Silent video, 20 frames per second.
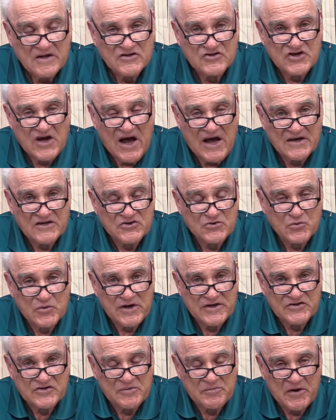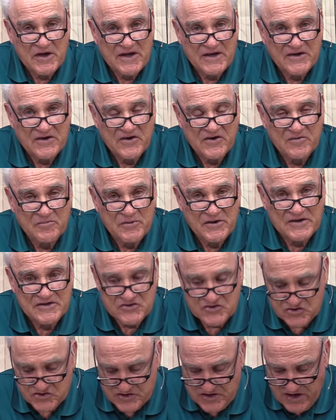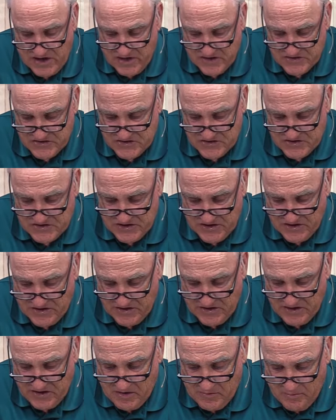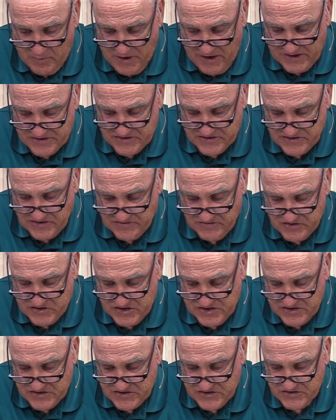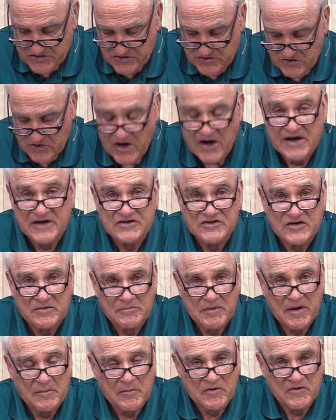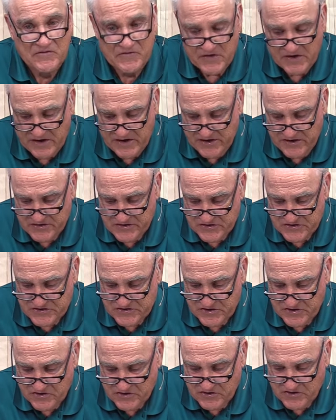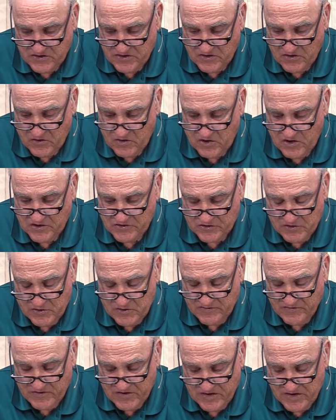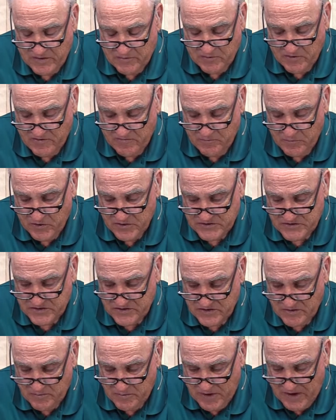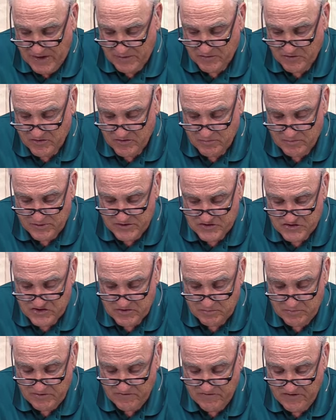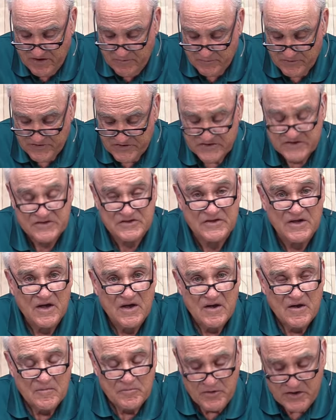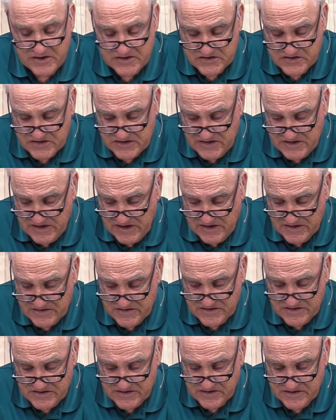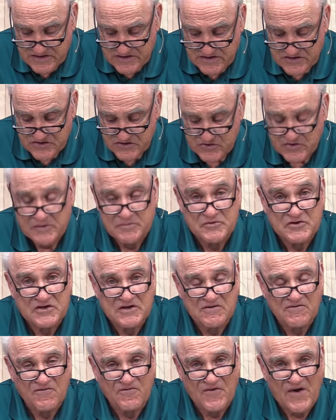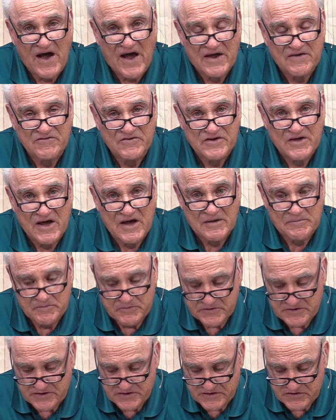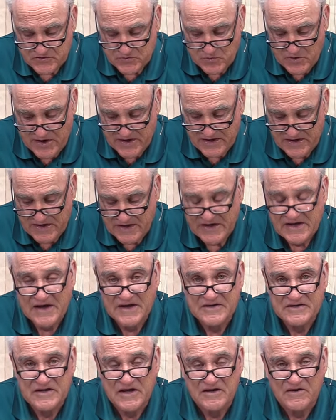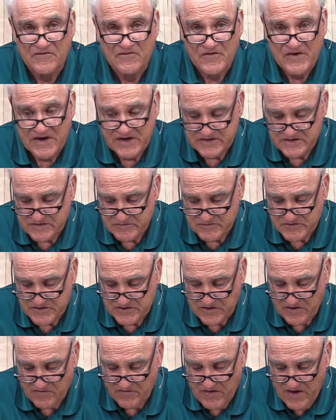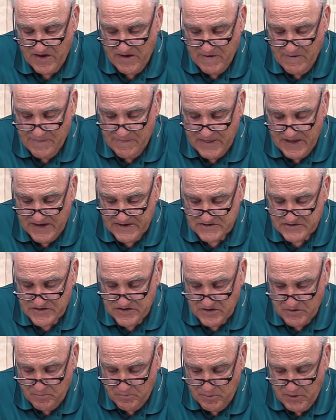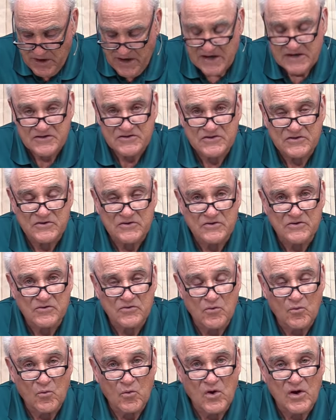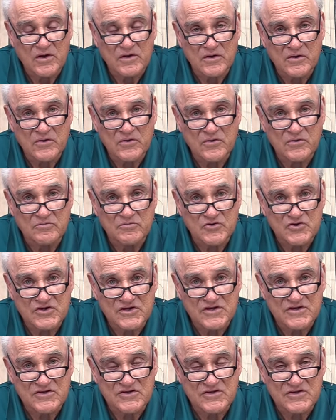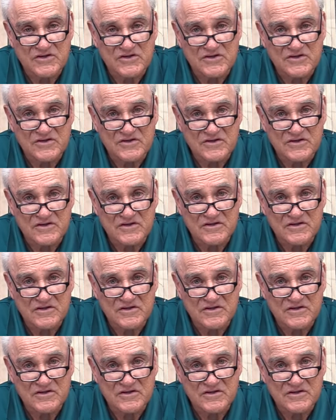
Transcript: John's resume could have been star studded an apostle of Jesus Christ, a member of the inner circle, an author of a number of books in the Bible, the bishop of Ephesus. But his constant description, five times in his writing, he identifies himself as the apostle, the one whom Jesus